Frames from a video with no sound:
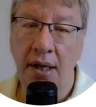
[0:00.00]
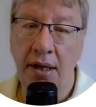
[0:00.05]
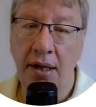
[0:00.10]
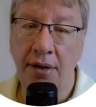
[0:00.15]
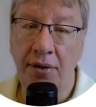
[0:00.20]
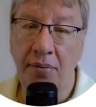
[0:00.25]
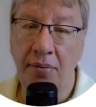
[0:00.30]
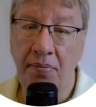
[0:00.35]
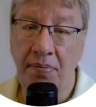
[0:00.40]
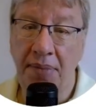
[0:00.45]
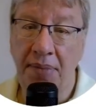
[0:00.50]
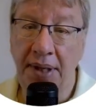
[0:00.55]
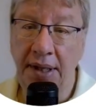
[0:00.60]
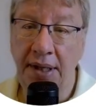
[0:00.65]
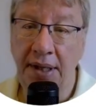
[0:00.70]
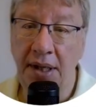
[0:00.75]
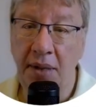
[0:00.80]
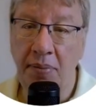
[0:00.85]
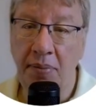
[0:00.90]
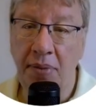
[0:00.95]
the Big
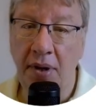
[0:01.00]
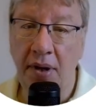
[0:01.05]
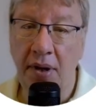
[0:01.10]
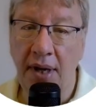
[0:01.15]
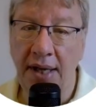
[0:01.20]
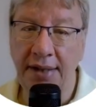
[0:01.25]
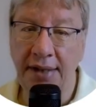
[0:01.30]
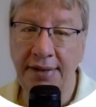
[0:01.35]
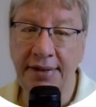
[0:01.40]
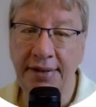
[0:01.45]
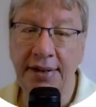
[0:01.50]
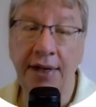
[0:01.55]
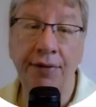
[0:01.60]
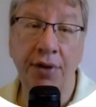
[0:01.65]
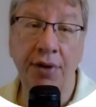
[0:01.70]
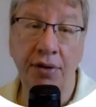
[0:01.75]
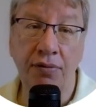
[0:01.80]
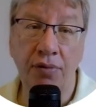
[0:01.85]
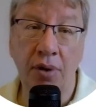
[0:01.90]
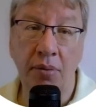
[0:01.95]
Dipper as
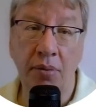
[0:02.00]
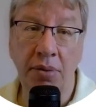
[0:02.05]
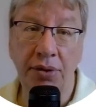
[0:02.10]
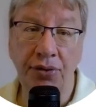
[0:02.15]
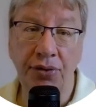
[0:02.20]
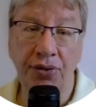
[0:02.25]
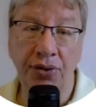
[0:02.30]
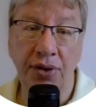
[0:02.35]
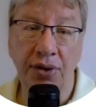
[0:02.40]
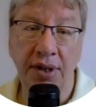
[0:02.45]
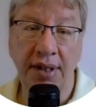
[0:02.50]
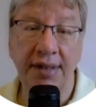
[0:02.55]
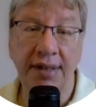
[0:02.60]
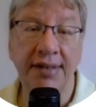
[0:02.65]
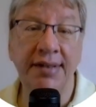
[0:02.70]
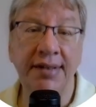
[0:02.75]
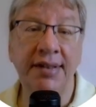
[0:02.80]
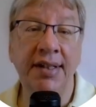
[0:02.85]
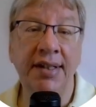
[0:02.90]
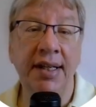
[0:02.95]
seven robbers
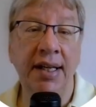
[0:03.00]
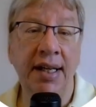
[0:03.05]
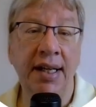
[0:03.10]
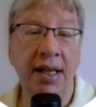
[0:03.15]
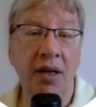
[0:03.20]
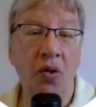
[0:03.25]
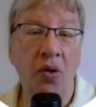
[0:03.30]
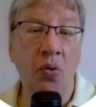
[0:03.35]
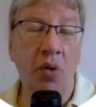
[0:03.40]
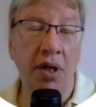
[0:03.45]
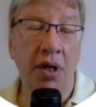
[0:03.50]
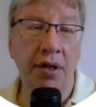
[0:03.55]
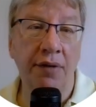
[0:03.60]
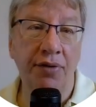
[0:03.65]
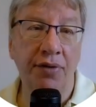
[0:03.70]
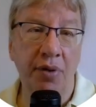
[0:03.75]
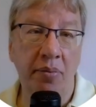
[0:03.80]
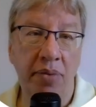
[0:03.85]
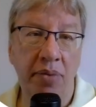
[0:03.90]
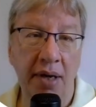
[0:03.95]
stealing one of
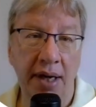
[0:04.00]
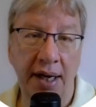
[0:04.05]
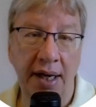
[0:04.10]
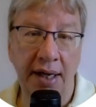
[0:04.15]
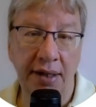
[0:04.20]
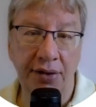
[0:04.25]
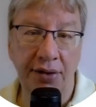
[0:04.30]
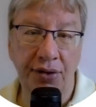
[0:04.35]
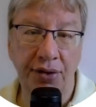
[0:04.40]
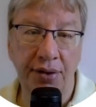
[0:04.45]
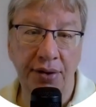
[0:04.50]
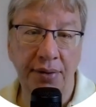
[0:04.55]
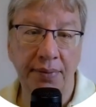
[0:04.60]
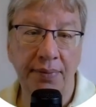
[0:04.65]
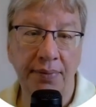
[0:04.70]
the Pleiades.